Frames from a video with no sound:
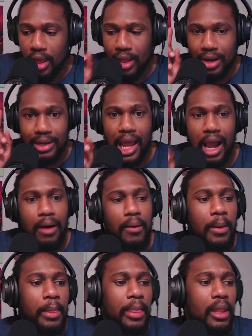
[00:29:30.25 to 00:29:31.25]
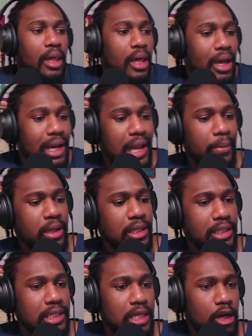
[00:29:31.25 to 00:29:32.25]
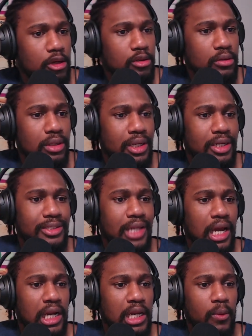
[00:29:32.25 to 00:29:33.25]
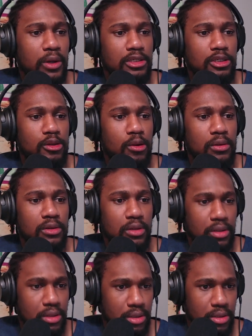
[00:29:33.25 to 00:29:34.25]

Now, let me tell you exactly what's going on.